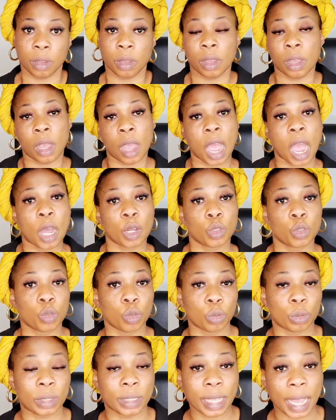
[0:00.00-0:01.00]
How
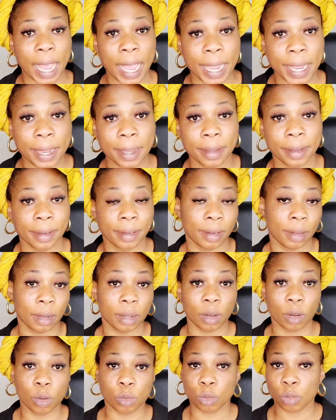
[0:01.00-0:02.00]
to tie
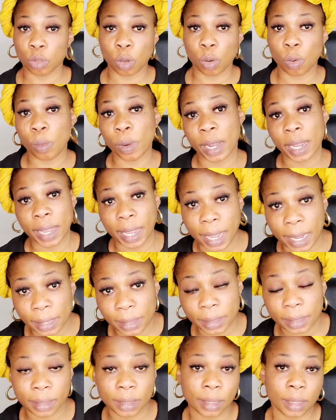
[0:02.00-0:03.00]
on someone's
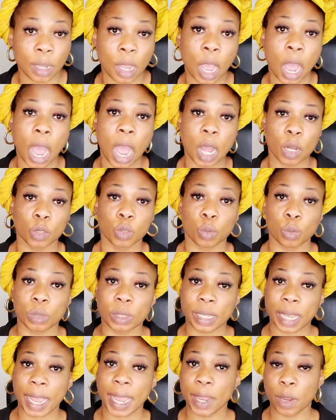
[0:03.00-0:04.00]
head, how to
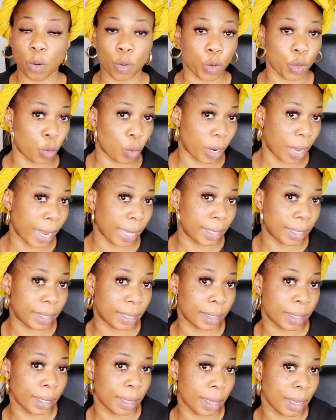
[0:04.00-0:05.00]
tie on your head
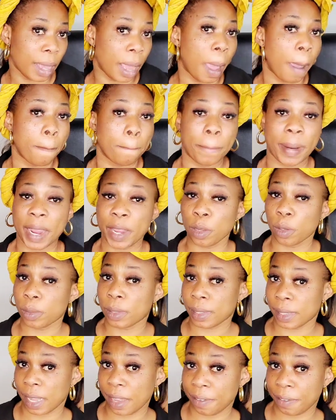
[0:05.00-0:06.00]
by
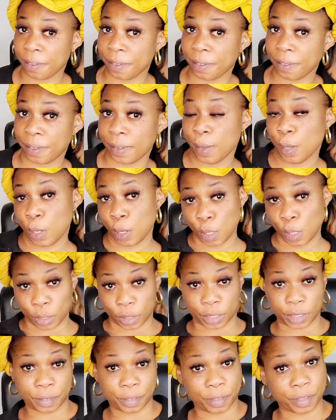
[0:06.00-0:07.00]
yourself,
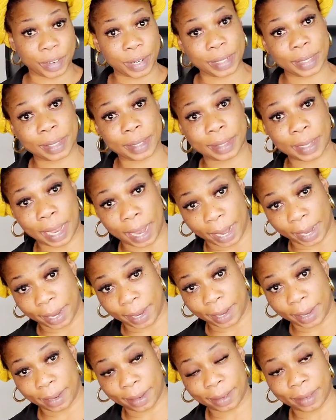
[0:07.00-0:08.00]
different style.
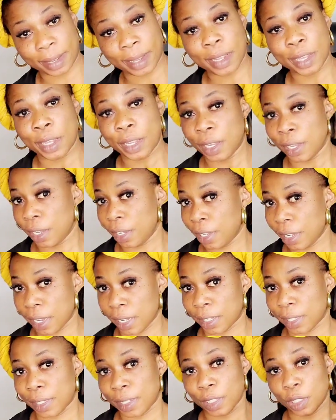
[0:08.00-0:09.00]

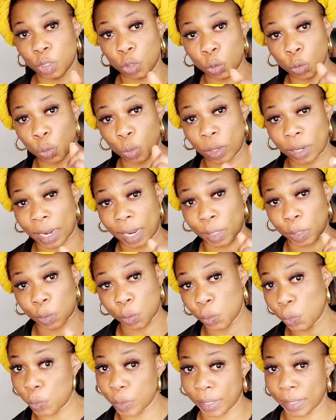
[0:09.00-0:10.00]
Yes, you can
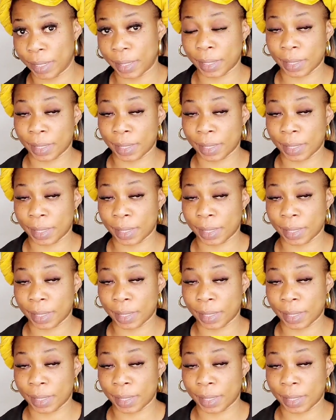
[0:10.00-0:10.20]
do it.